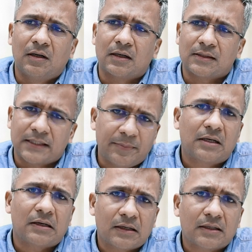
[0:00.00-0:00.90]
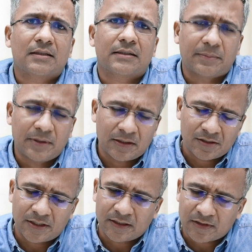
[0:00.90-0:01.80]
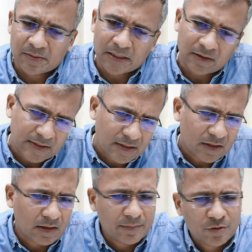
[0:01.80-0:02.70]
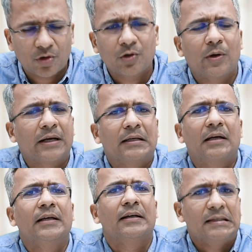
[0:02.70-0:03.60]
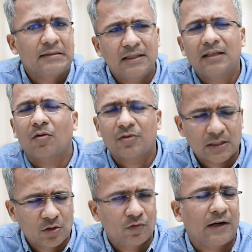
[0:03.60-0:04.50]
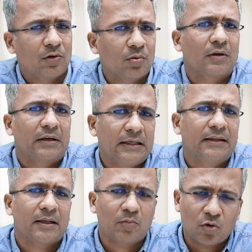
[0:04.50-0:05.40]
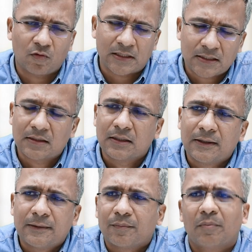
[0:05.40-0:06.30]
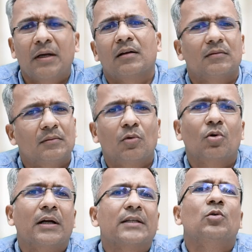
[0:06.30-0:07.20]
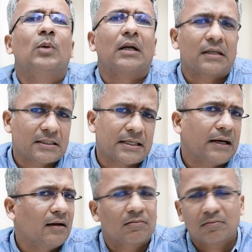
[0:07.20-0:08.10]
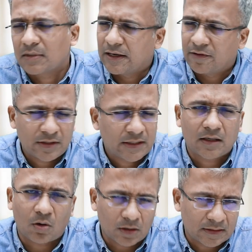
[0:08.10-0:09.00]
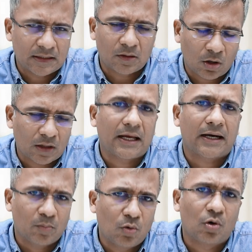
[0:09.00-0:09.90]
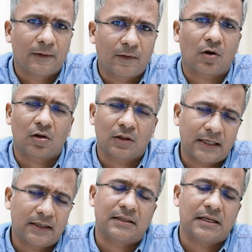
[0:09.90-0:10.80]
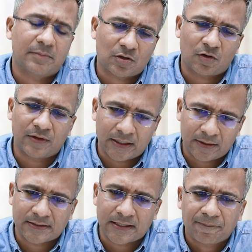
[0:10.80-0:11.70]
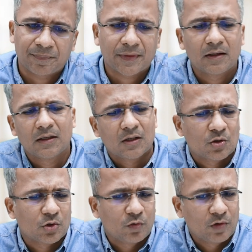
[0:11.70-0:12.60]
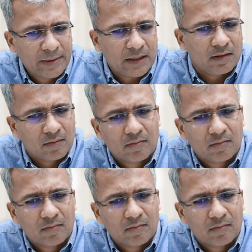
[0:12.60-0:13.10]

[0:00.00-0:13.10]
SEBI conducts, SEBI registered investment advisor, I'm sure you can clear easily. Obviously, you will have to read their book once, but more or less you will understand everything on that book or on that syllabus of that exam. So you will be,